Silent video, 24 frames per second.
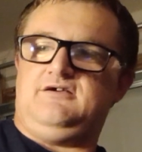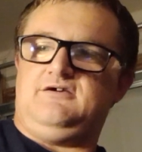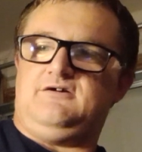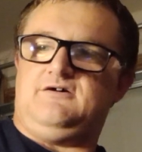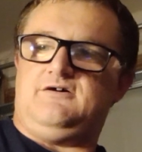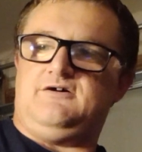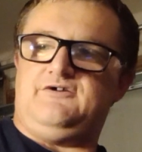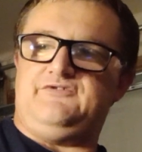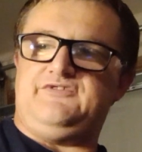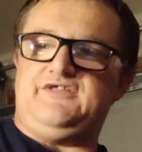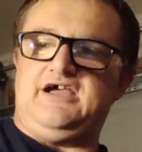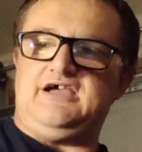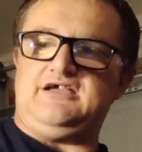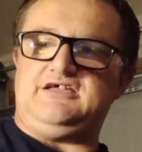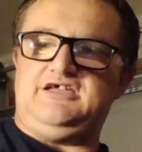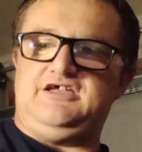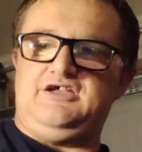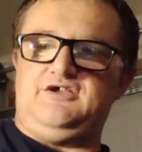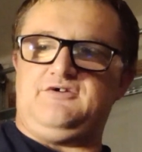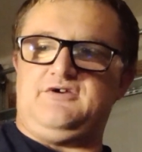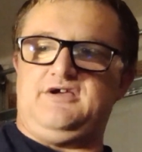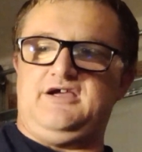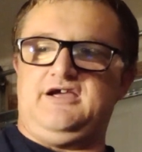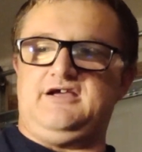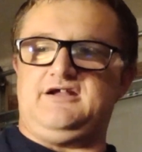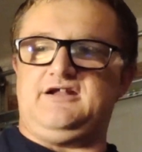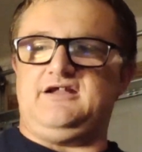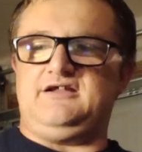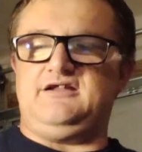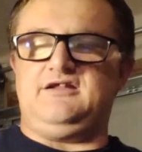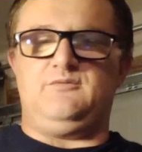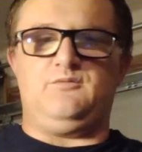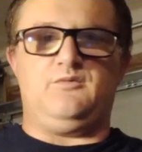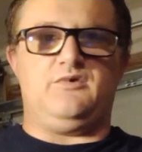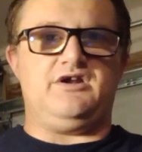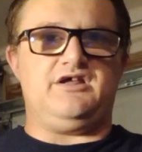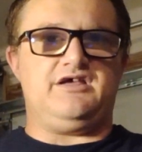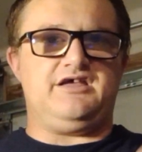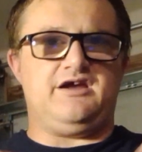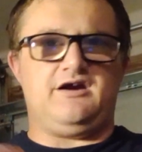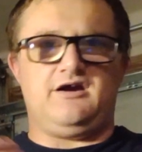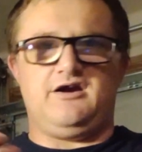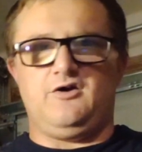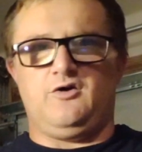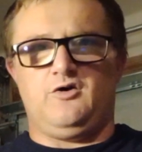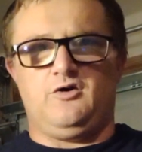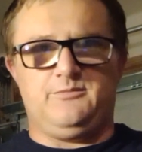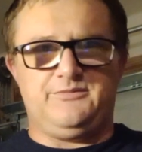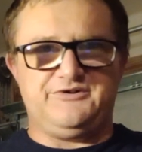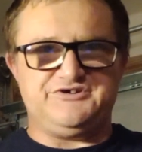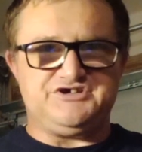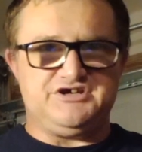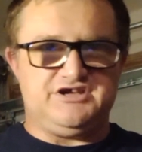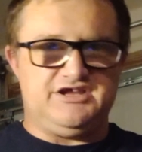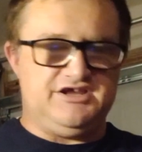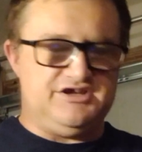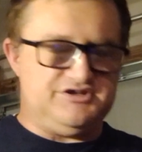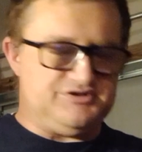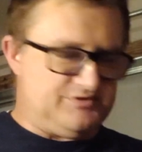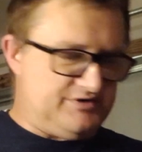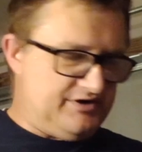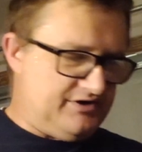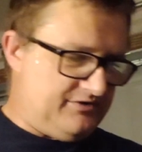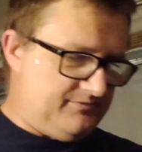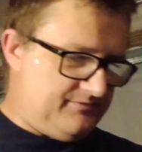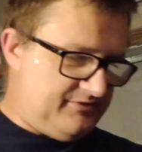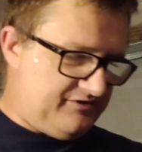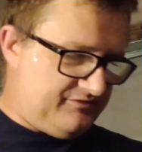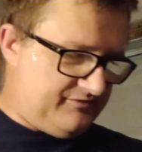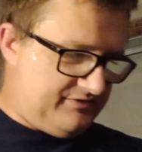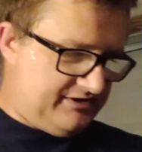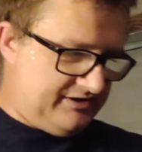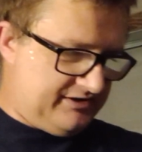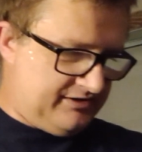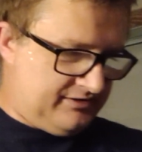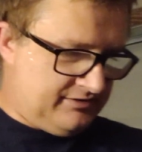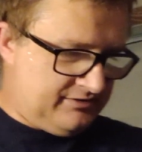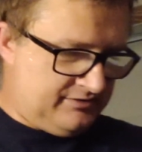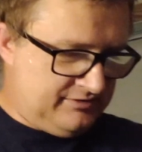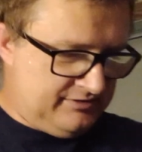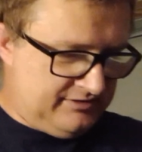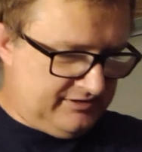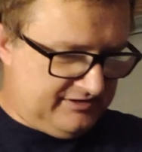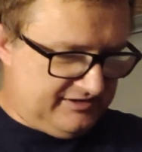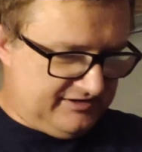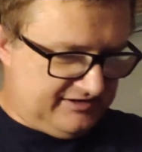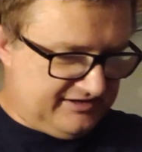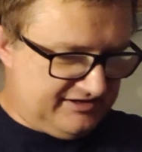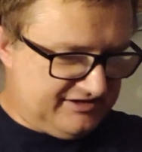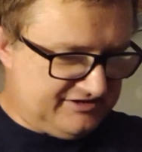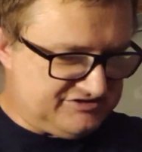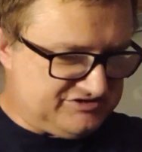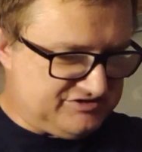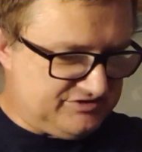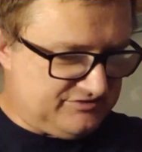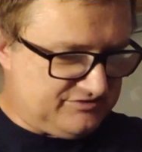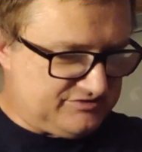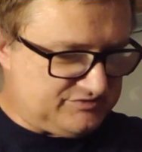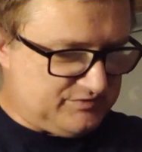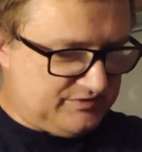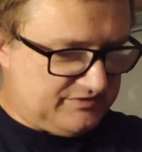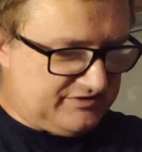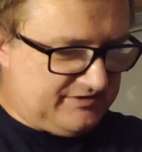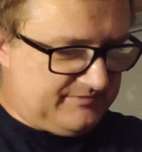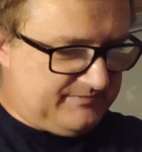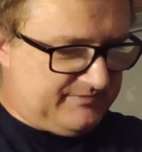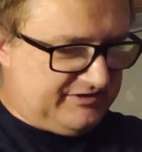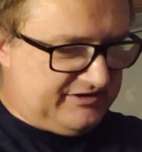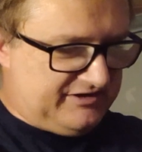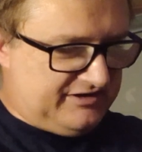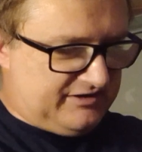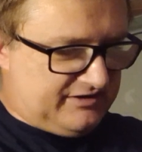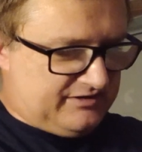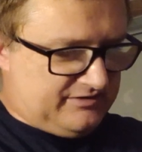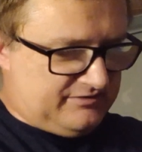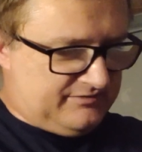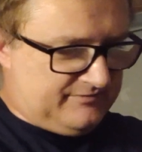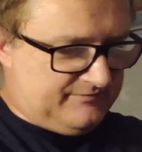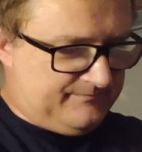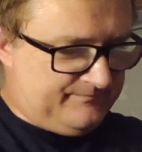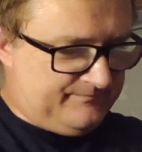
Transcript: on that key ring, and I didn't want to carry a whole bunch of keys around on my ring. And so those wound up in there.